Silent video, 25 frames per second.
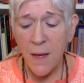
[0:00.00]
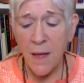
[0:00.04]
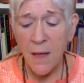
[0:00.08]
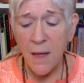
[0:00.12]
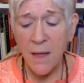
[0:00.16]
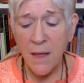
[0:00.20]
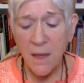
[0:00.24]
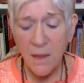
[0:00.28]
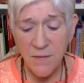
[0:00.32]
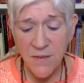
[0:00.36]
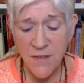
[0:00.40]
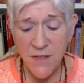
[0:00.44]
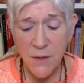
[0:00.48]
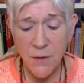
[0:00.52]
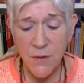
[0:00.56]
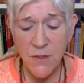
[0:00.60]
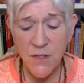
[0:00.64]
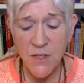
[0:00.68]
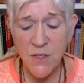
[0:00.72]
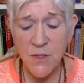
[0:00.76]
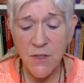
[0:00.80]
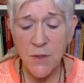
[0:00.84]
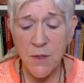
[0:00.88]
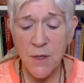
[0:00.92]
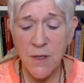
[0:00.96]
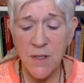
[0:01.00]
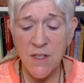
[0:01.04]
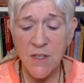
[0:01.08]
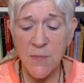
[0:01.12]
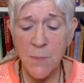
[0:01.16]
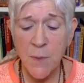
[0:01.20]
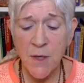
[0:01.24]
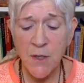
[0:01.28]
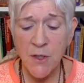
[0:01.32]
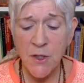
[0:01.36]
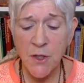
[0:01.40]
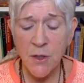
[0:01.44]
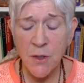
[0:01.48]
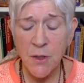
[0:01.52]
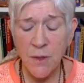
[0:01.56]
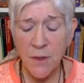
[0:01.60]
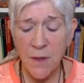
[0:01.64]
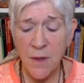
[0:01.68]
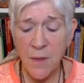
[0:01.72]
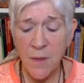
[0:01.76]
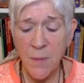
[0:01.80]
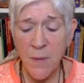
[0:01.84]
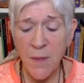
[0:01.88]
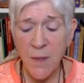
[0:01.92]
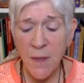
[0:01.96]
and gives those
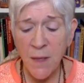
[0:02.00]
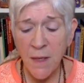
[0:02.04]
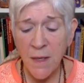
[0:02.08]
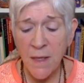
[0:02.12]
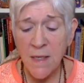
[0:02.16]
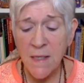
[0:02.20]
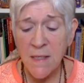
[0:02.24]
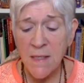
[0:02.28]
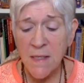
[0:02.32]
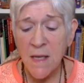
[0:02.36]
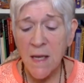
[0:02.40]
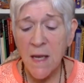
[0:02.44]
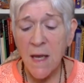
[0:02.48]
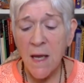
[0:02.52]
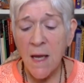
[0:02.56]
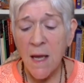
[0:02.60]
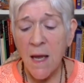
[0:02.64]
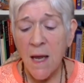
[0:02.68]
special abilities.